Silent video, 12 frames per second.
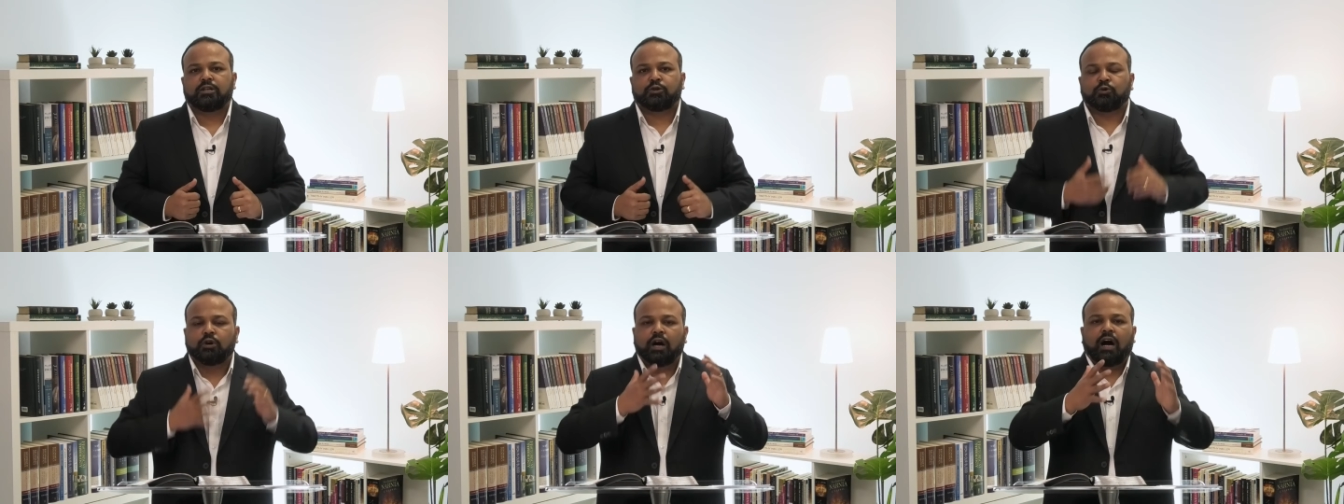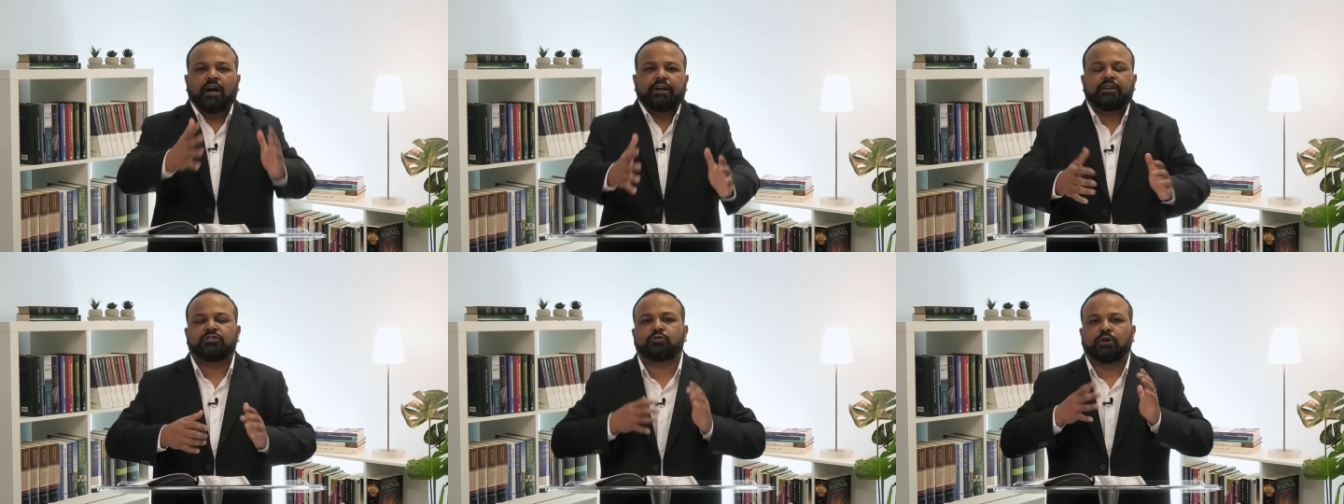to
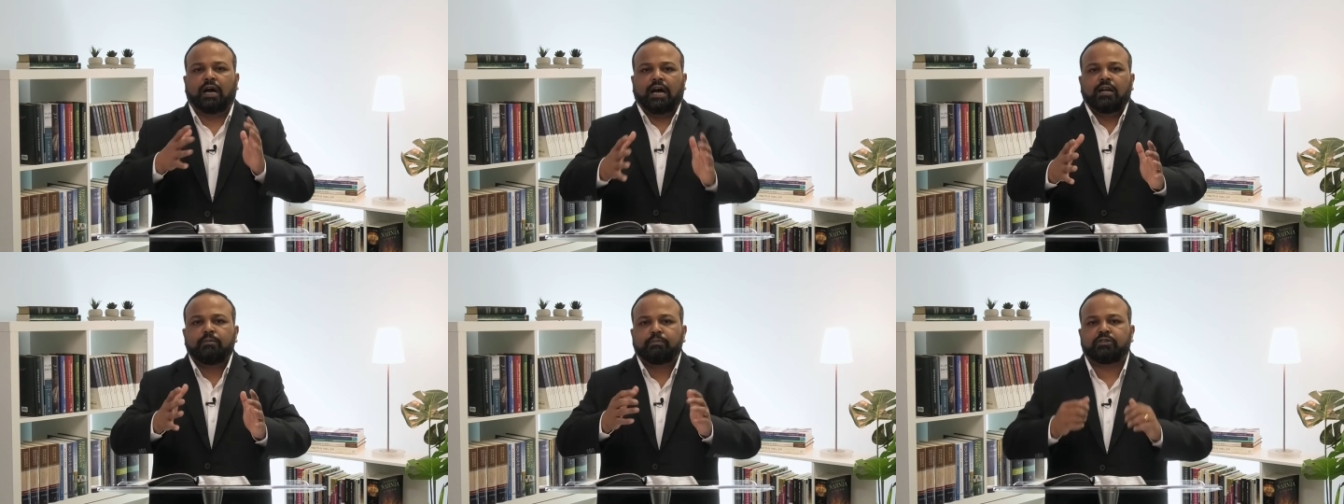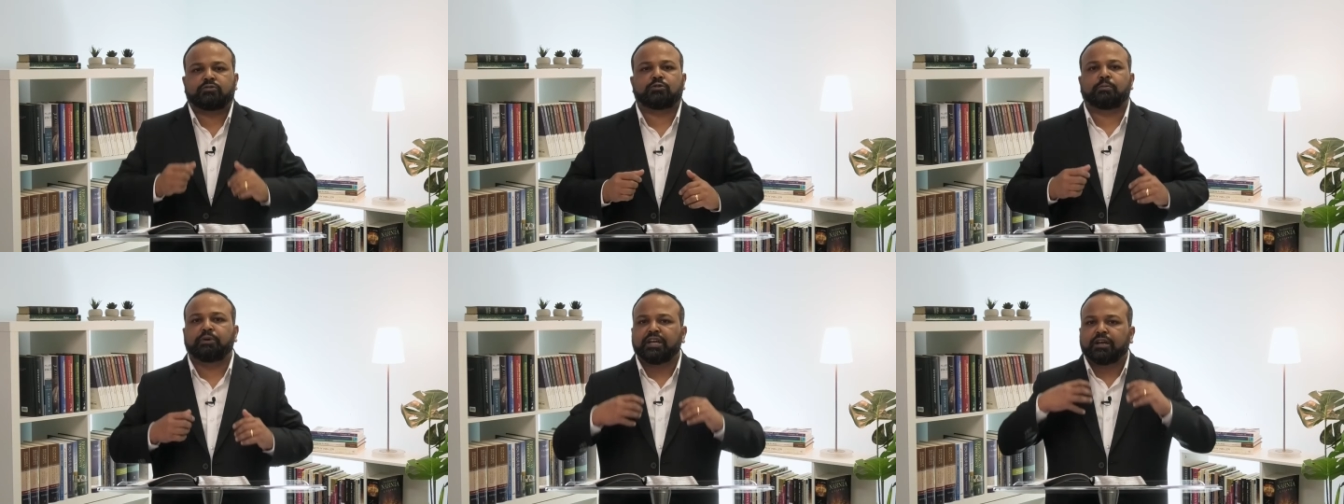guide us, to help us, to
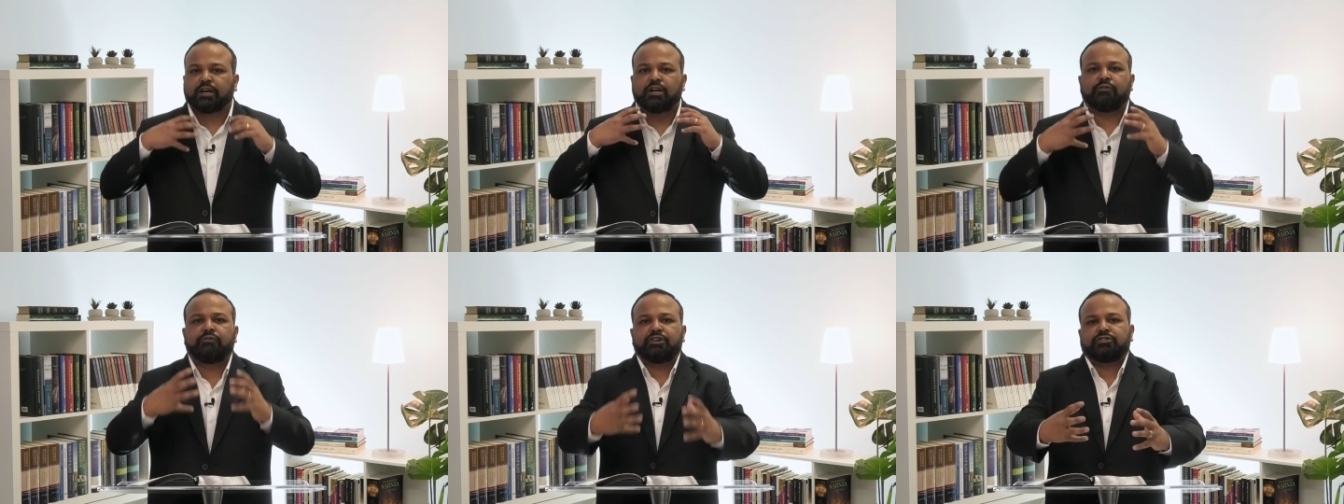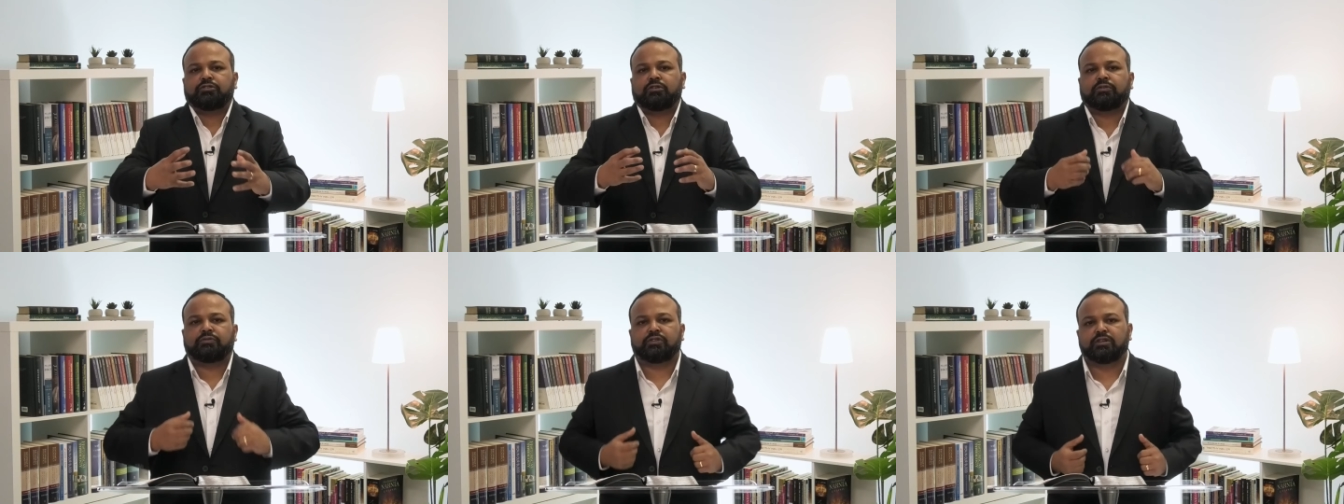bring conviction
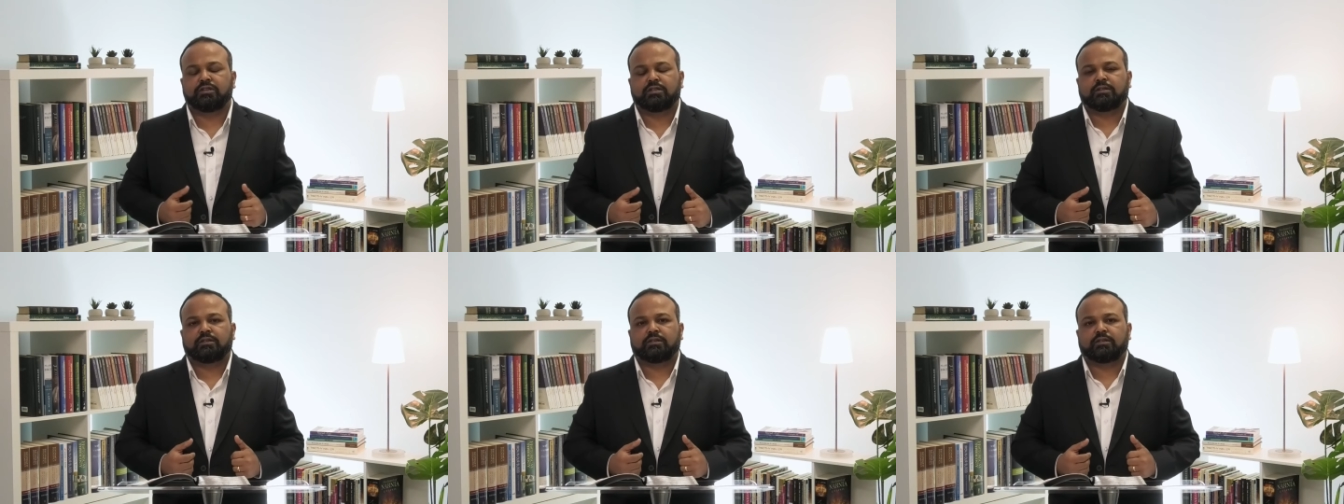of sin.